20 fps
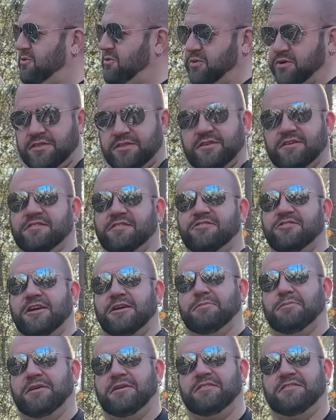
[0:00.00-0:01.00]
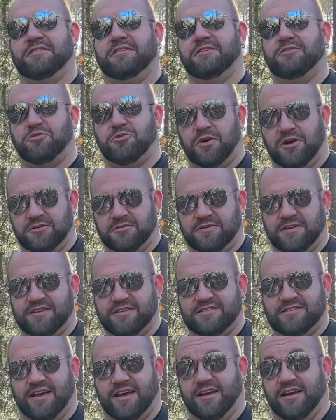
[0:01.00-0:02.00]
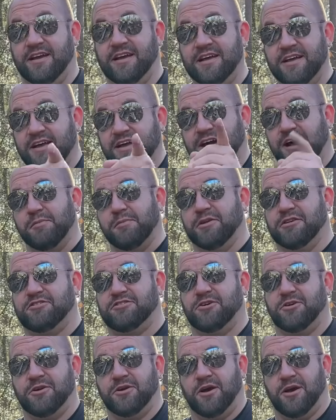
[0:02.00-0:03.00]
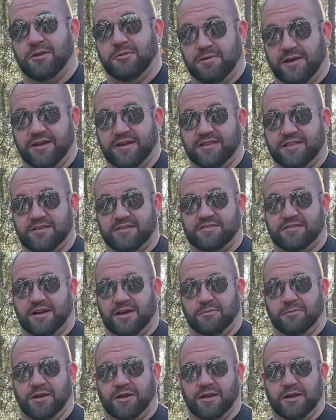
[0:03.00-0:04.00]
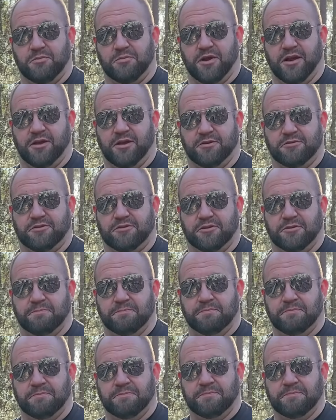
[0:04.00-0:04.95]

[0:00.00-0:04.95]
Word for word: with this JPC-12 antenna. I'm going to show you all about it this time on Ham Radio Tube.